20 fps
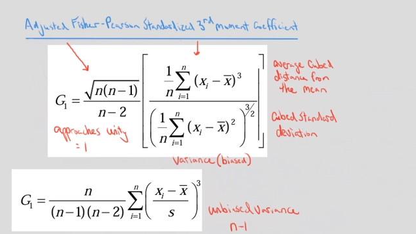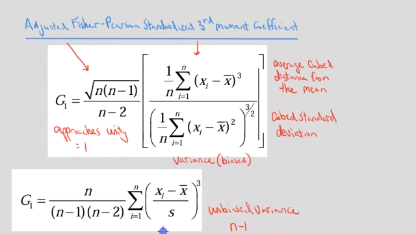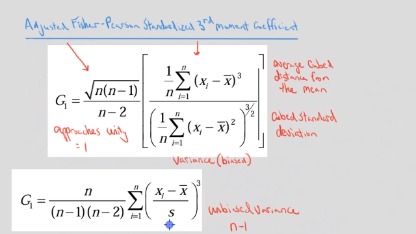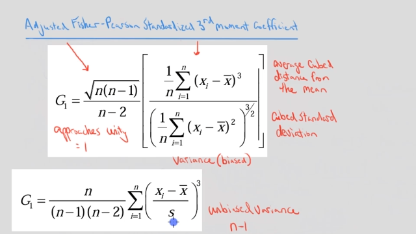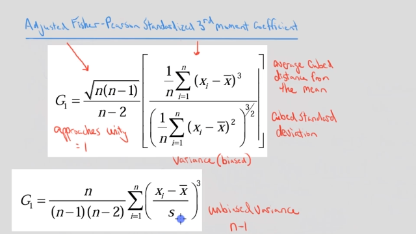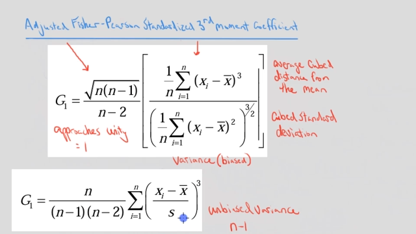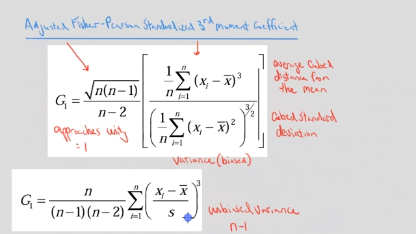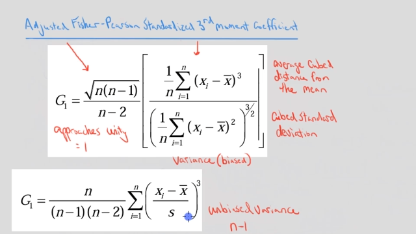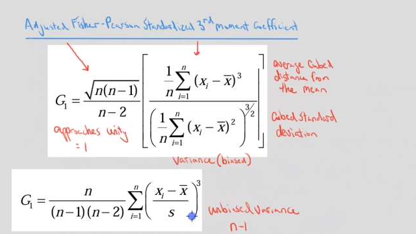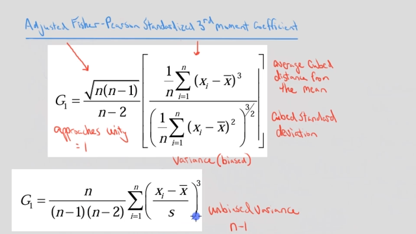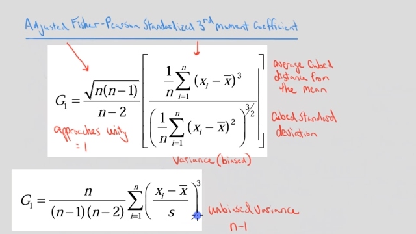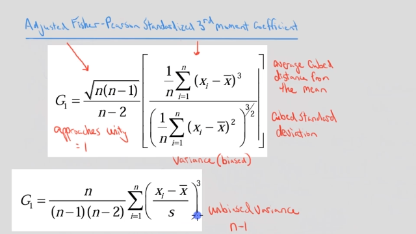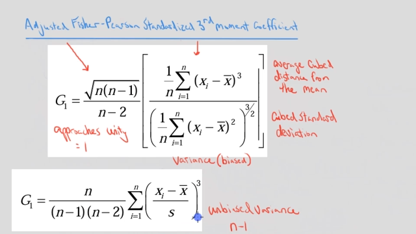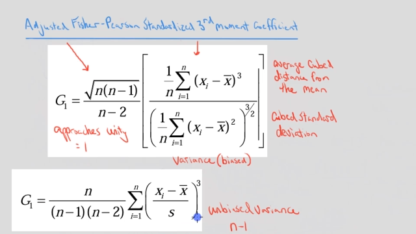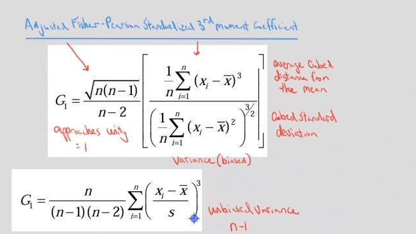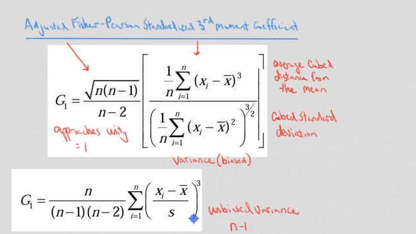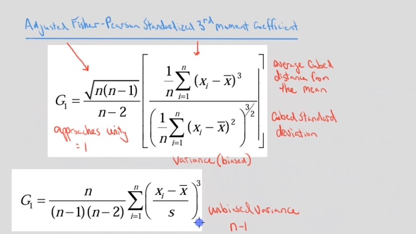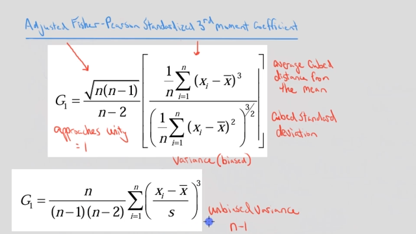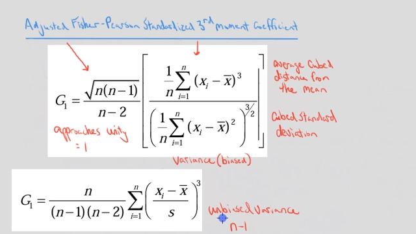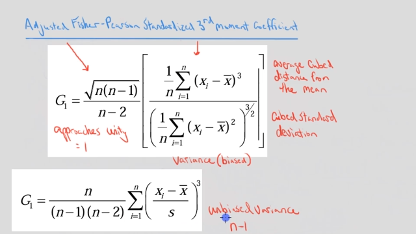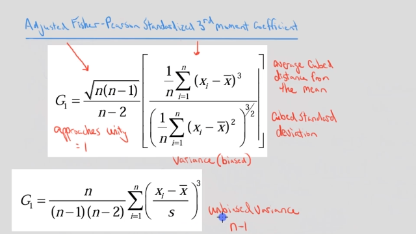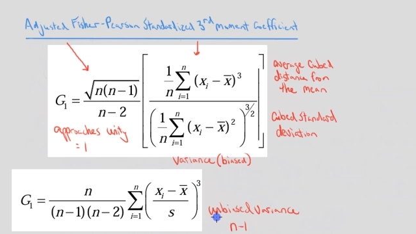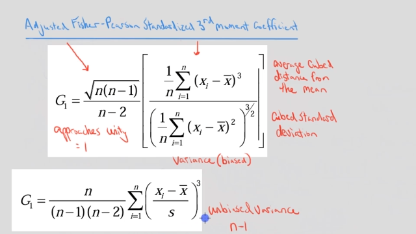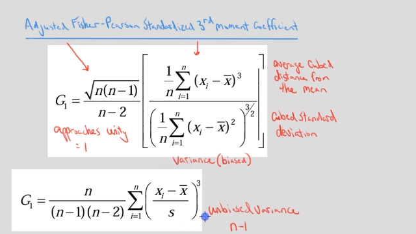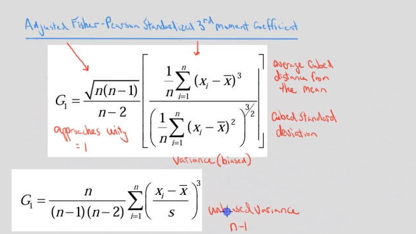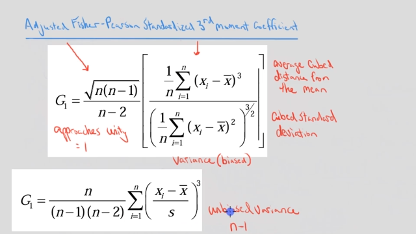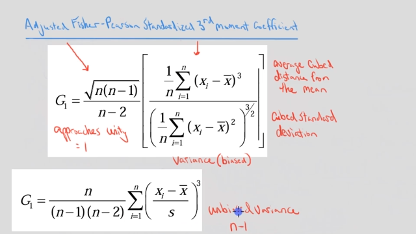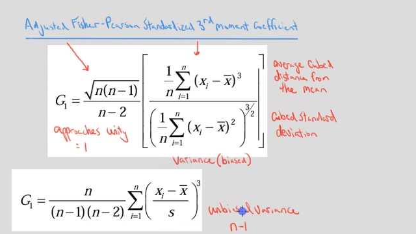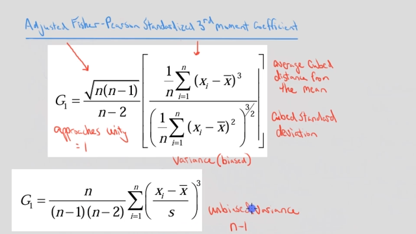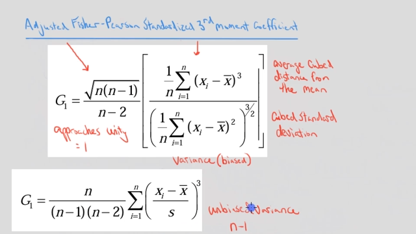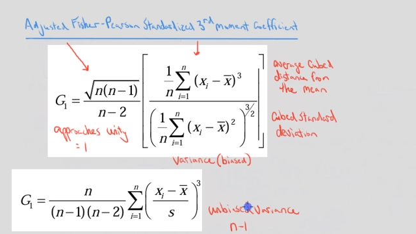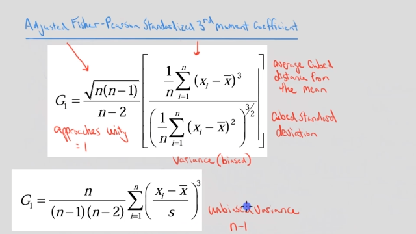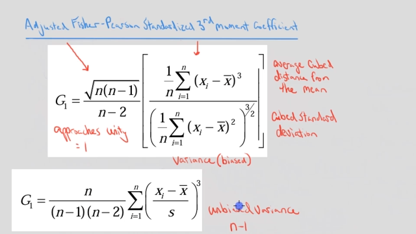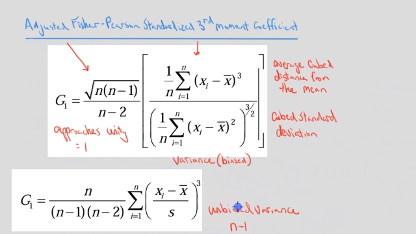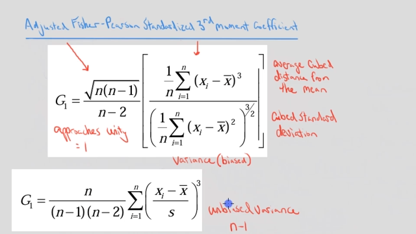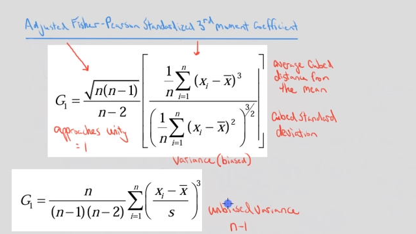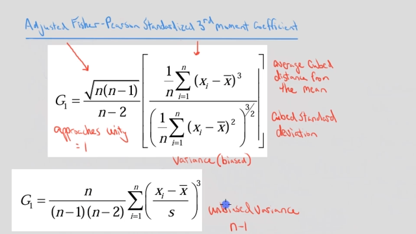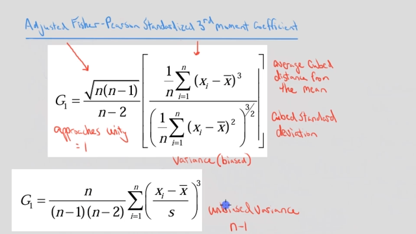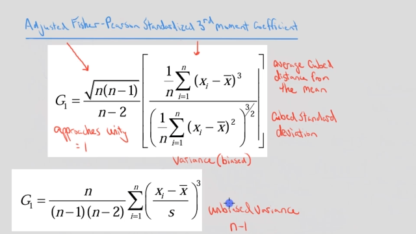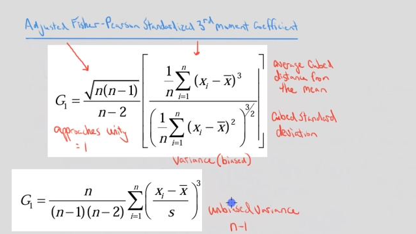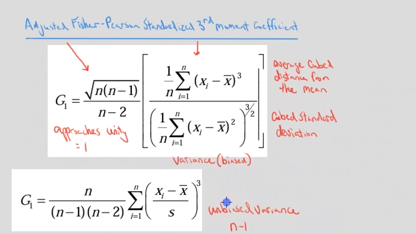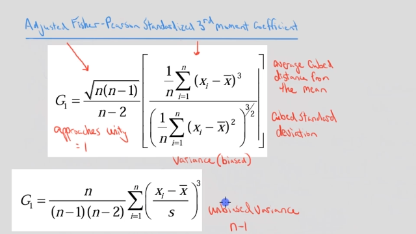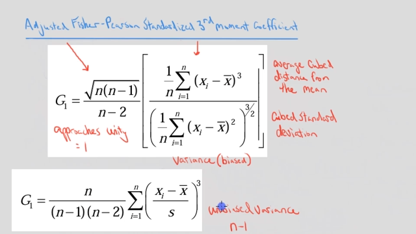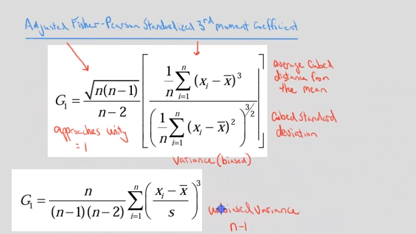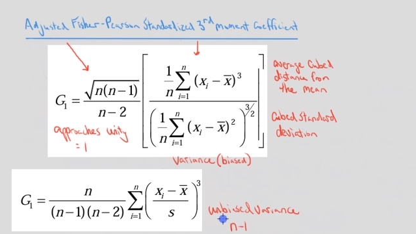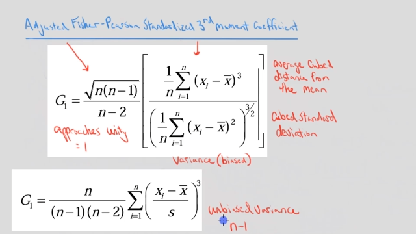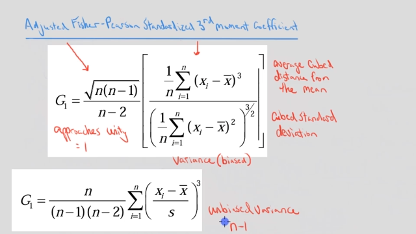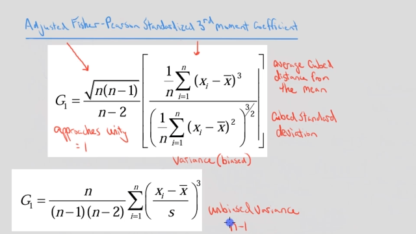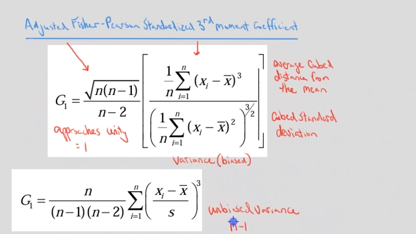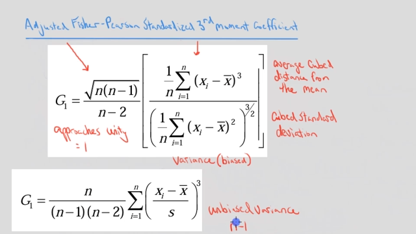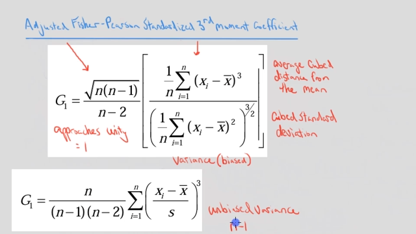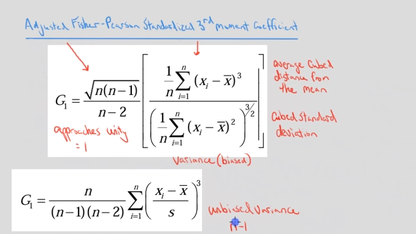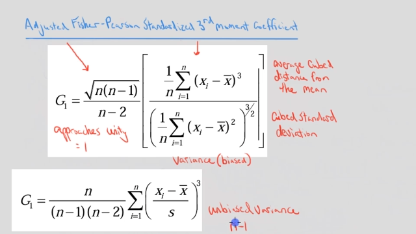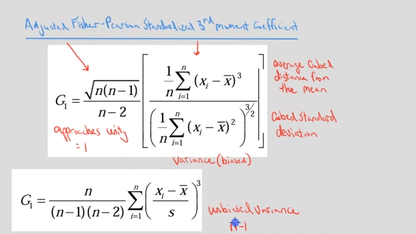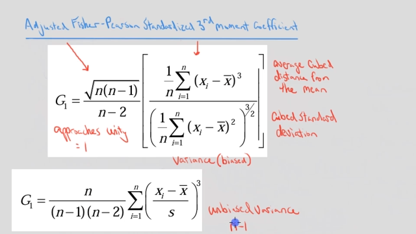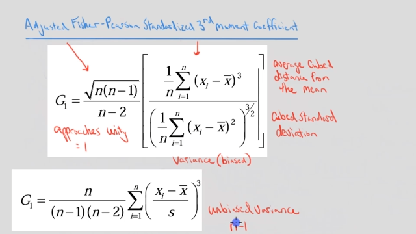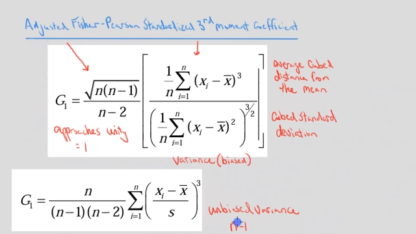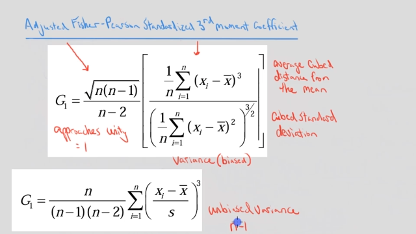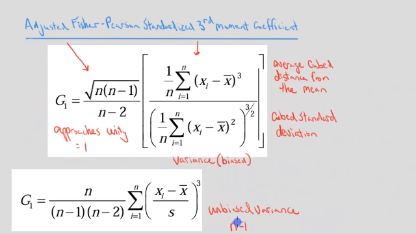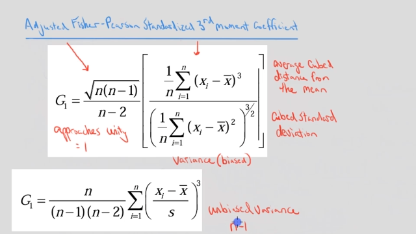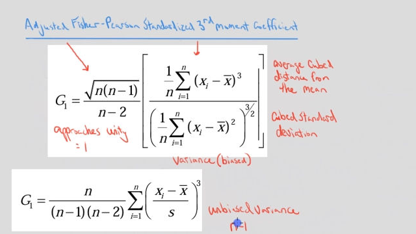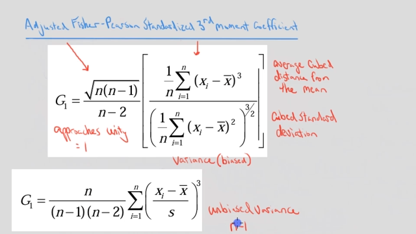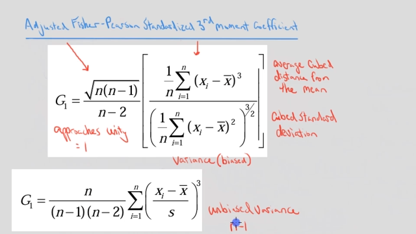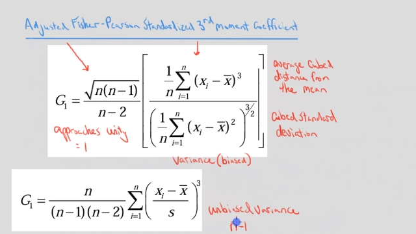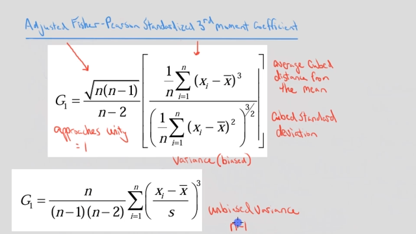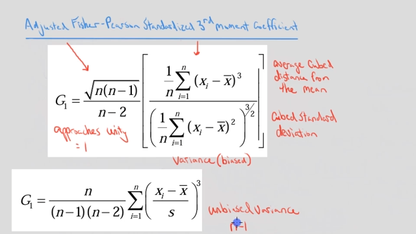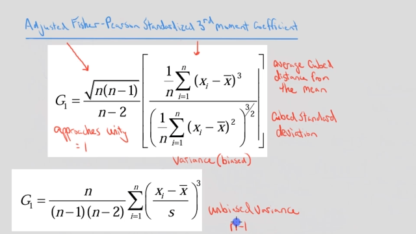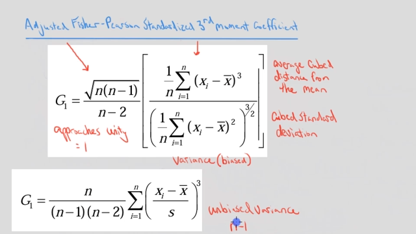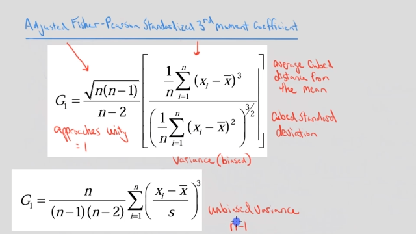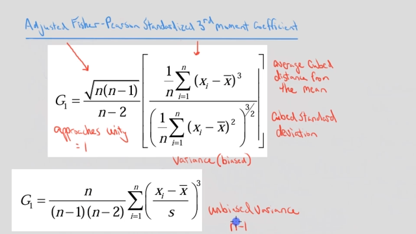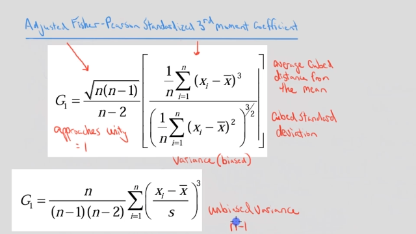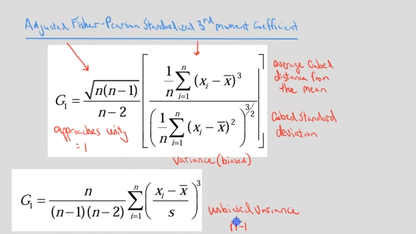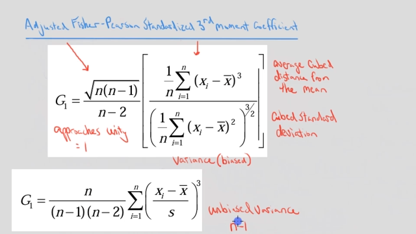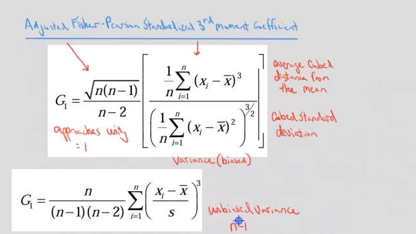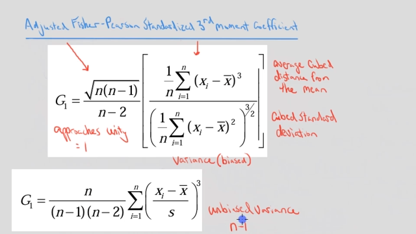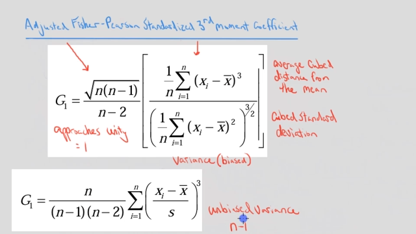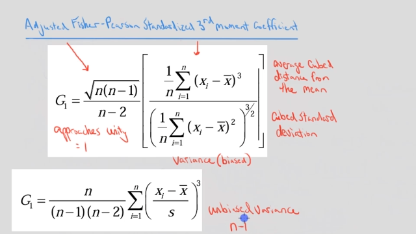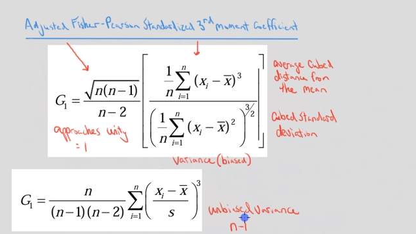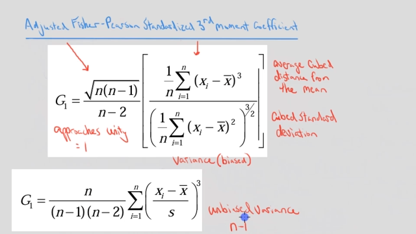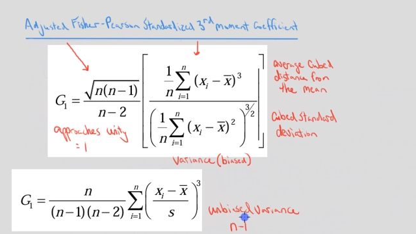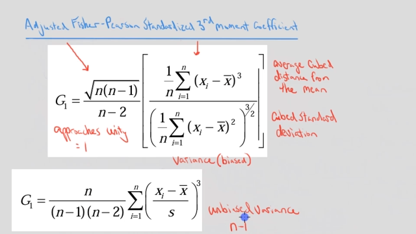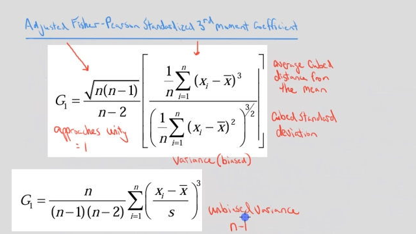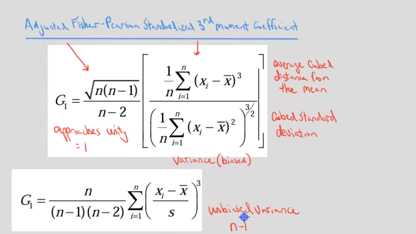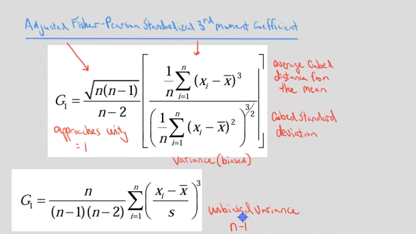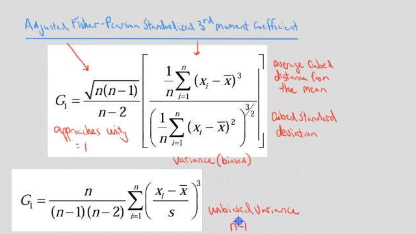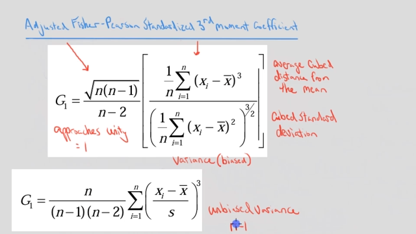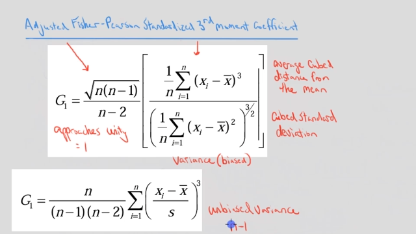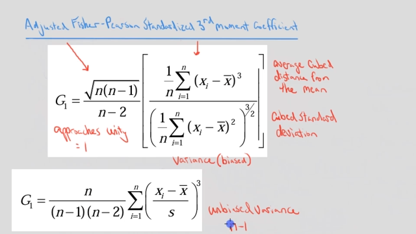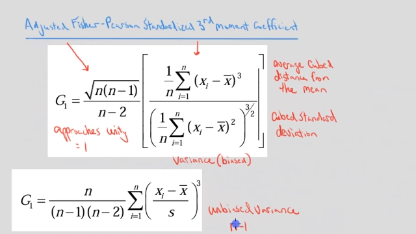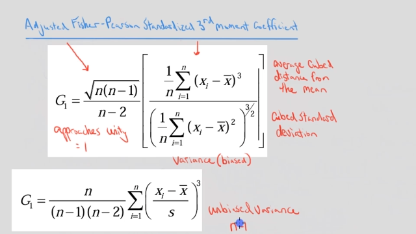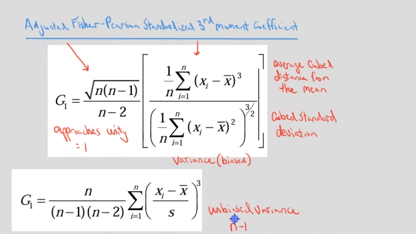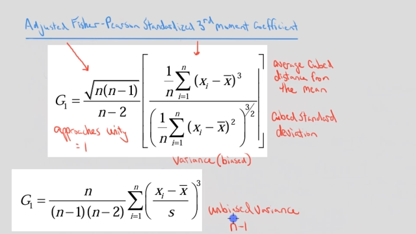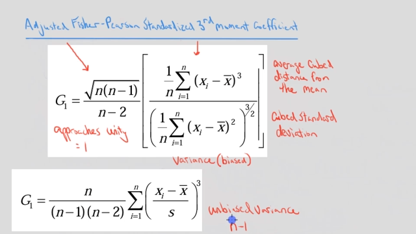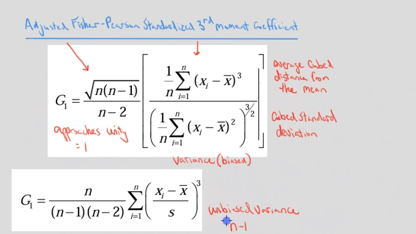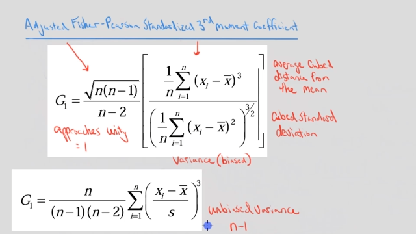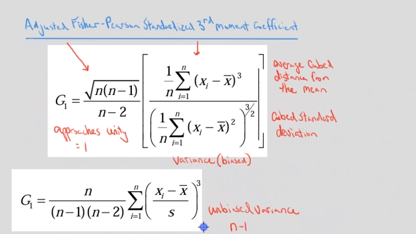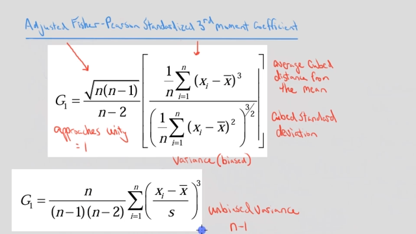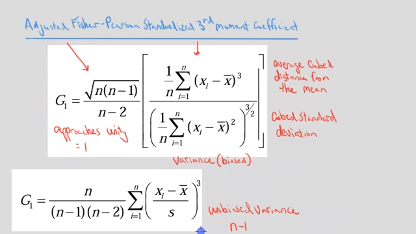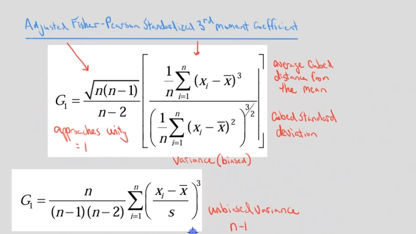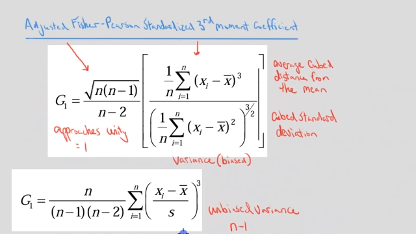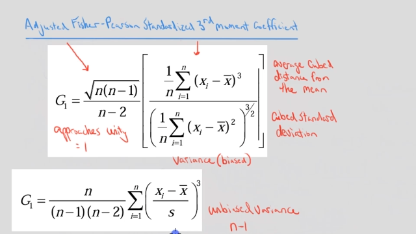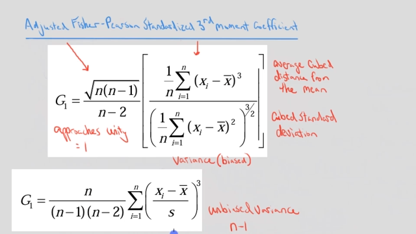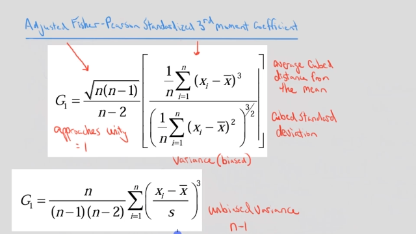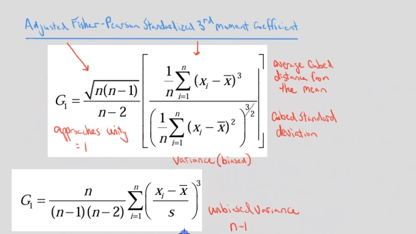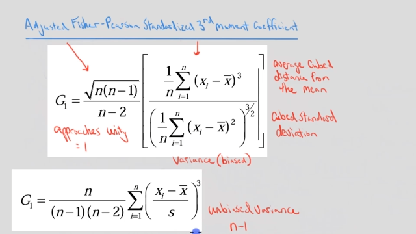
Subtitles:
[unreadable: no face in view]